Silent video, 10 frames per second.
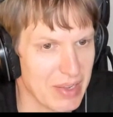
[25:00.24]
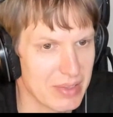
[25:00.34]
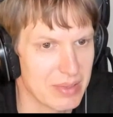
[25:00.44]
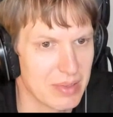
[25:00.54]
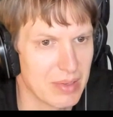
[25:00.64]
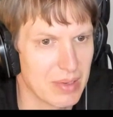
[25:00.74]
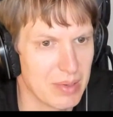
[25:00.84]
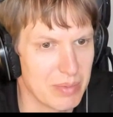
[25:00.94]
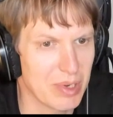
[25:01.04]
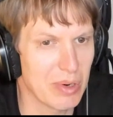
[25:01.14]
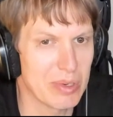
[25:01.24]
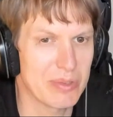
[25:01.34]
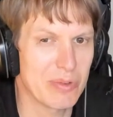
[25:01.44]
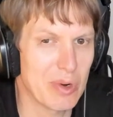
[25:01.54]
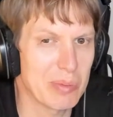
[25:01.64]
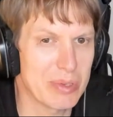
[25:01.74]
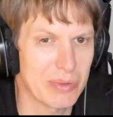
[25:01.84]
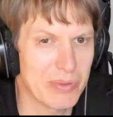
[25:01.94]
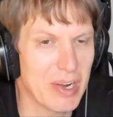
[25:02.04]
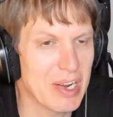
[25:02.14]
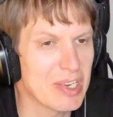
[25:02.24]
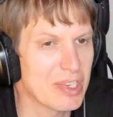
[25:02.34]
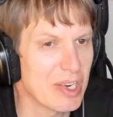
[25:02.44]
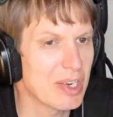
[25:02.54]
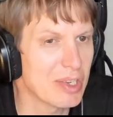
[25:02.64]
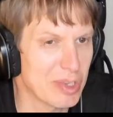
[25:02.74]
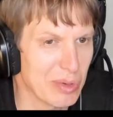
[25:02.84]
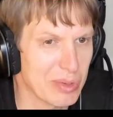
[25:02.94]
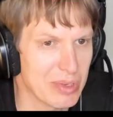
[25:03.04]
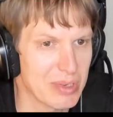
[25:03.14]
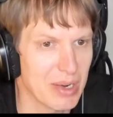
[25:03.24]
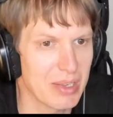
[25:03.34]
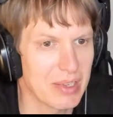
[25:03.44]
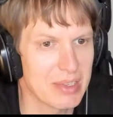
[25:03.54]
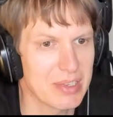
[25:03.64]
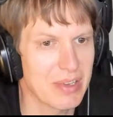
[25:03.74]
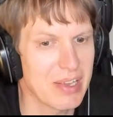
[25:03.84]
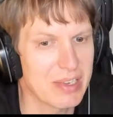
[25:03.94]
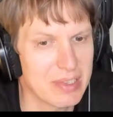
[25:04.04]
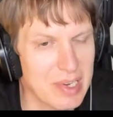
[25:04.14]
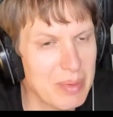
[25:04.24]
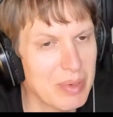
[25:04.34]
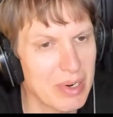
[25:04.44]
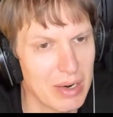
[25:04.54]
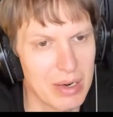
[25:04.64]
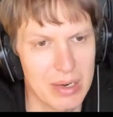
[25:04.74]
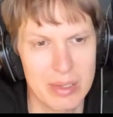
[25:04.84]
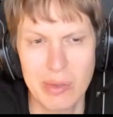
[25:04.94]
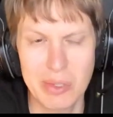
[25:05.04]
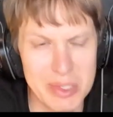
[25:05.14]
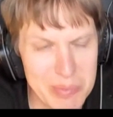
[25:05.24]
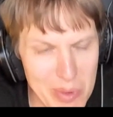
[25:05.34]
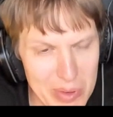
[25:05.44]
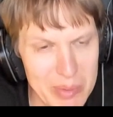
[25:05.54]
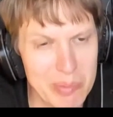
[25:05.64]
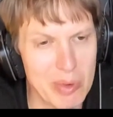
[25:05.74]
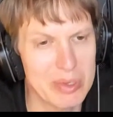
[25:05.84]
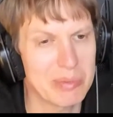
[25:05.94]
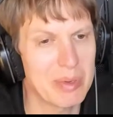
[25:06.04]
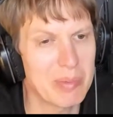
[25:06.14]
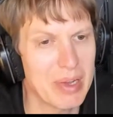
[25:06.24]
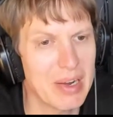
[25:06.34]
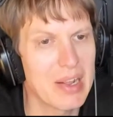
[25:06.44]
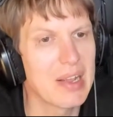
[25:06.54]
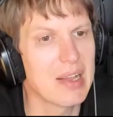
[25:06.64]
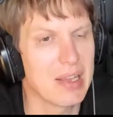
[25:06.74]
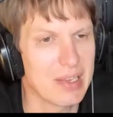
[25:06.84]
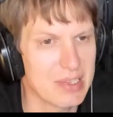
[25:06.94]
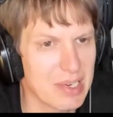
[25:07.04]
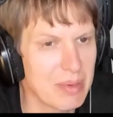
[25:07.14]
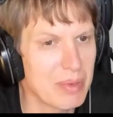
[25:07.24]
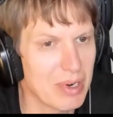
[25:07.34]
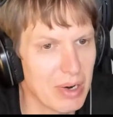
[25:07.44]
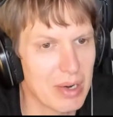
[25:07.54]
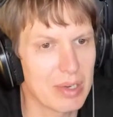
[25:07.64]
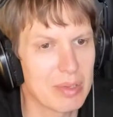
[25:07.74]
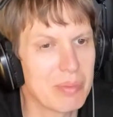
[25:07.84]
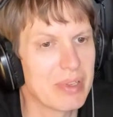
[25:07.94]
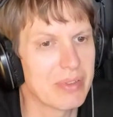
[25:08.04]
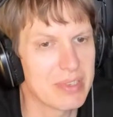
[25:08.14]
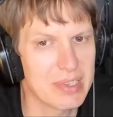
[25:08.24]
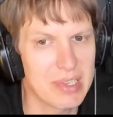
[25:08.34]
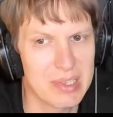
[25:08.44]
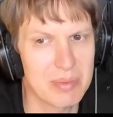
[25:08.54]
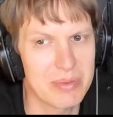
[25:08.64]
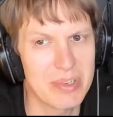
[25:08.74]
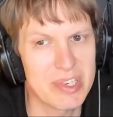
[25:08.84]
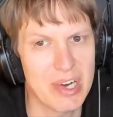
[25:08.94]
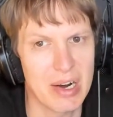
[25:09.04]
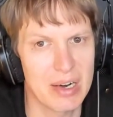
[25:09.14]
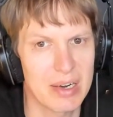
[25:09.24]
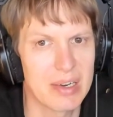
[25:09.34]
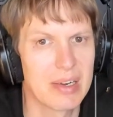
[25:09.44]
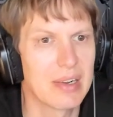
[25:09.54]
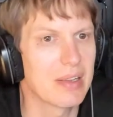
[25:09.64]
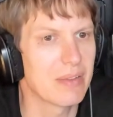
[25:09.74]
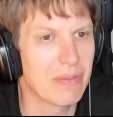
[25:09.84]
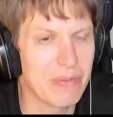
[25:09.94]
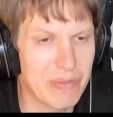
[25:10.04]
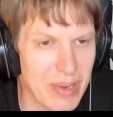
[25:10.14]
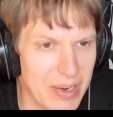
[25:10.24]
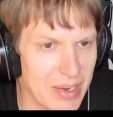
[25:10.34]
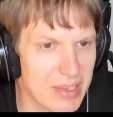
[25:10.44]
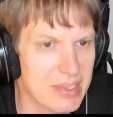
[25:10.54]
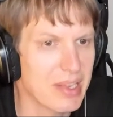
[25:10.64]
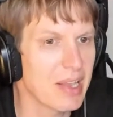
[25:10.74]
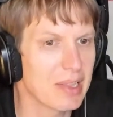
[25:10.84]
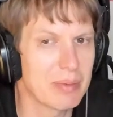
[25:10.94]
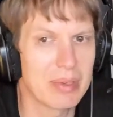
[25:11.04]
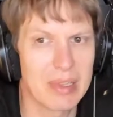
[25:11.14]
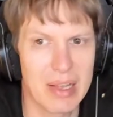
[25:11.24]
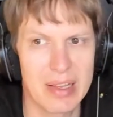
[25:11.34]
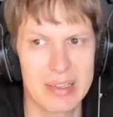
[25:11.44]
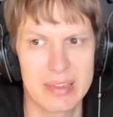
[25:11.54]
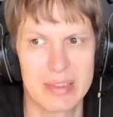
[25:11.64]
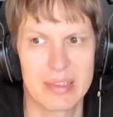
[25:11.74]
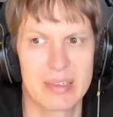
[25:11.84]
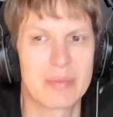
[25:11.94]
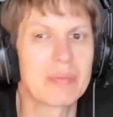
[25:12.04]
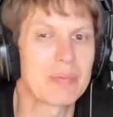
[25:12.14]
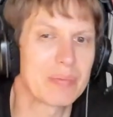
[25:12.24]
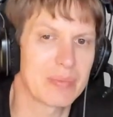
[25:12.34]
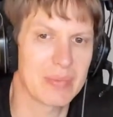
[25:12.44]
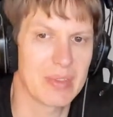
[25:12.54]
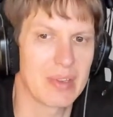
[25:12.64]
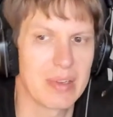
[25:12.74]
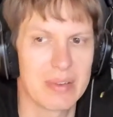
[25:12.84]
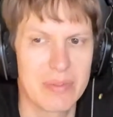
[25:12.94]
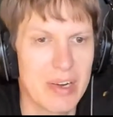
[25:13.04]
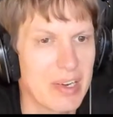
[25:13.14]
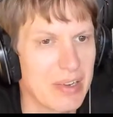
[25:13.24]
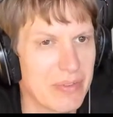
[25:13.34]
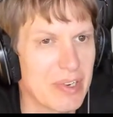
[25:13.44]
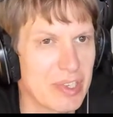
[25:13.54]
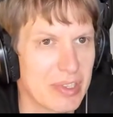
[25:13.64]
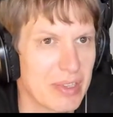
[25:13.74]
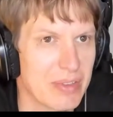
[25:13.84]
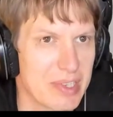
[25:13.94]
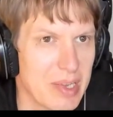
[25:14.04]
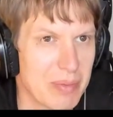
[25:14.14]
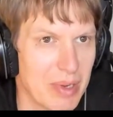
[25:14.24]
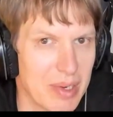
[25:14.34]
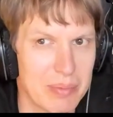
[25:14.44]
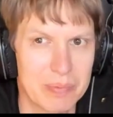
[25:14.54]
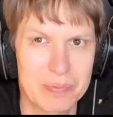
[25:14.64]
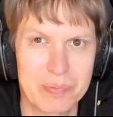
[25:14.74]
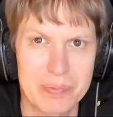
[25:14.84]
that because from software engineering choices right it's uh, extremely hard not expo- impossible but extremely hard to build the systems which are very scalable and uh, mm, uh, very efficient at the same time